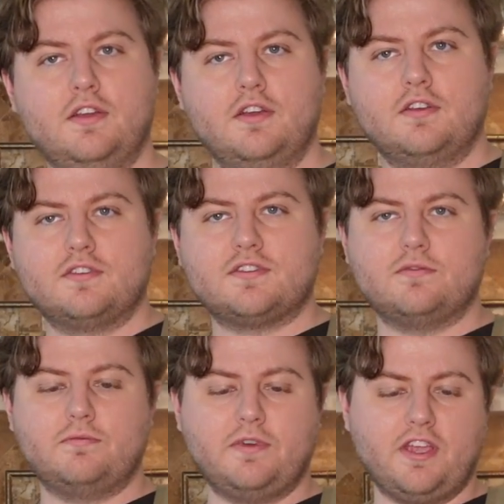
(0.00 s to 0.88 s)

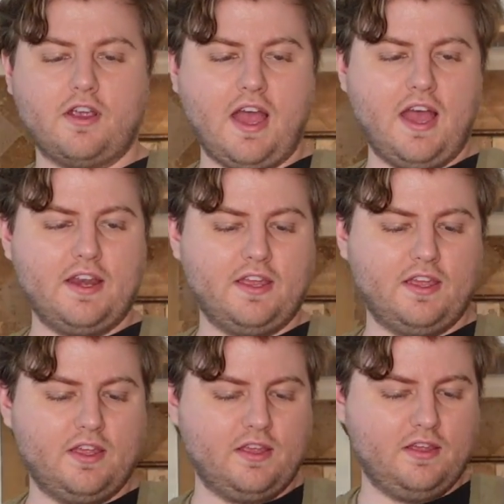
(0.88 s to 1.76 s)
so we are
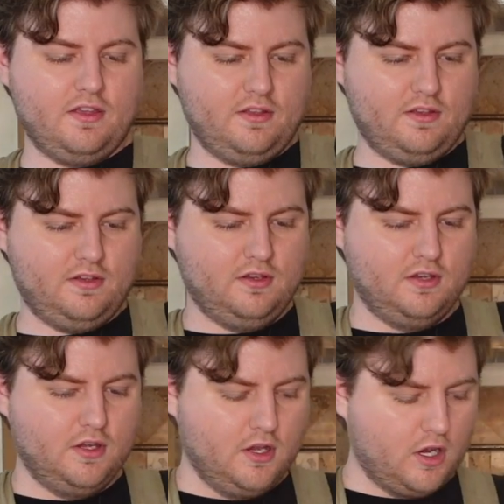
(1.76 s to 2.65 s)
adding
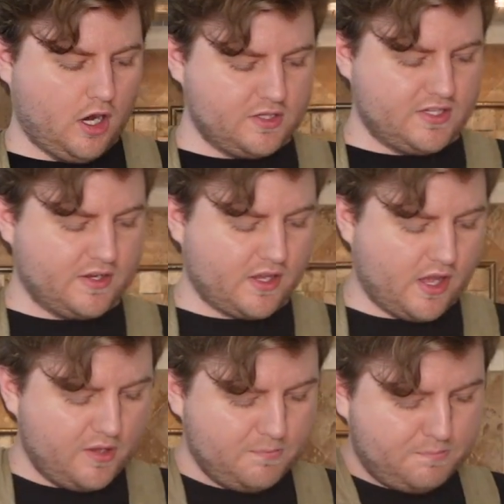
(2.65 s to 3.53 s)
our 10
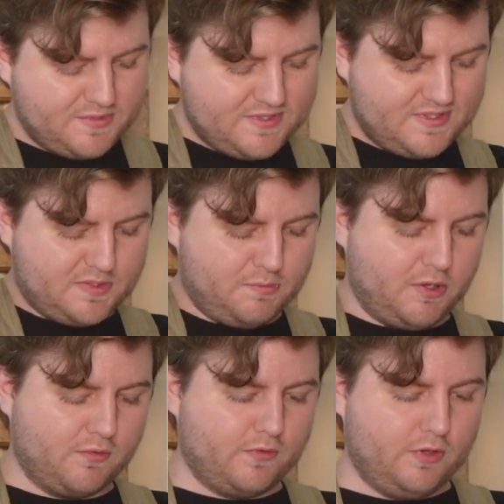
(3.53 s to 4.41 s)
cups,
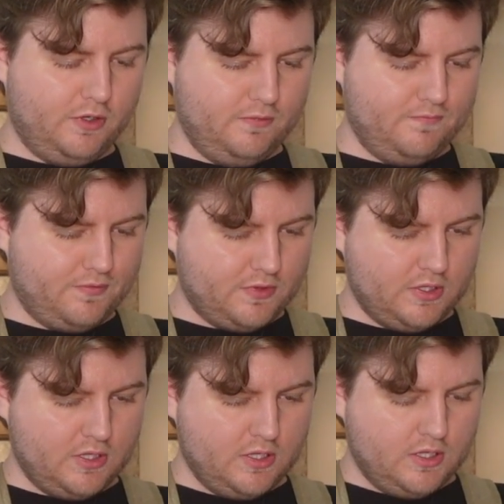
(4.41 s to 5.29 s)
beautiful.
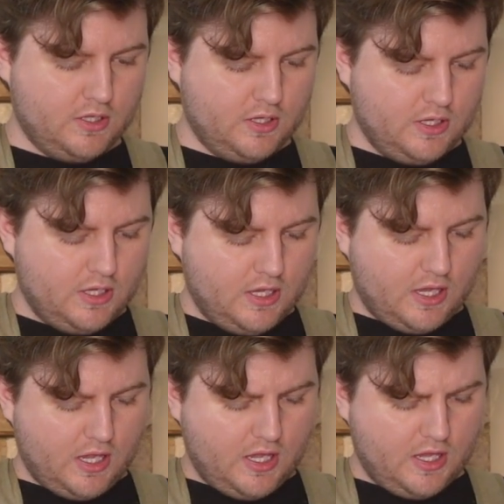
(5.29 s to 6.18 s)

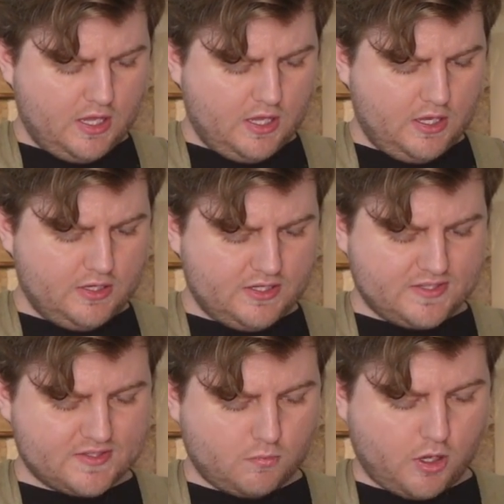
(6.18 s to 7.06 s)
And it
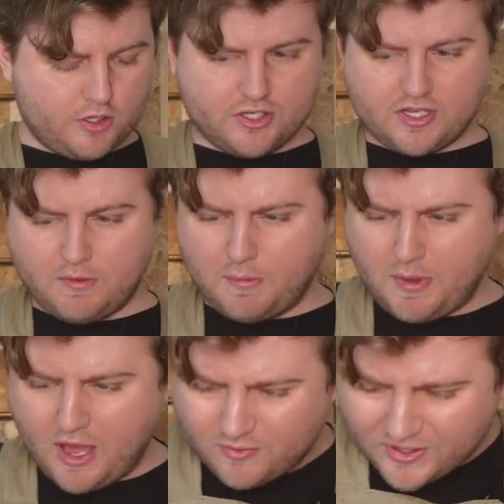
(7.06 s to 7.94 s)
says the water should come up
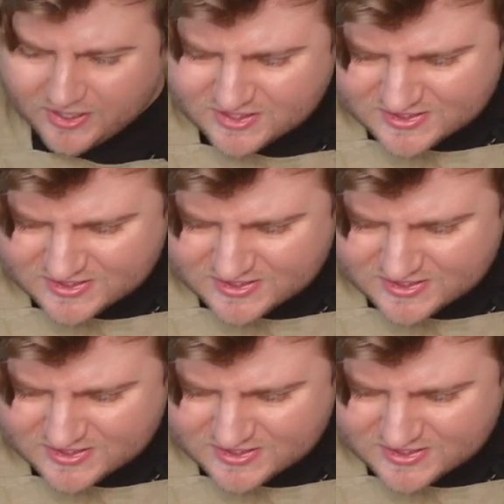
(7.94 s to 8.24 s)
halfway to the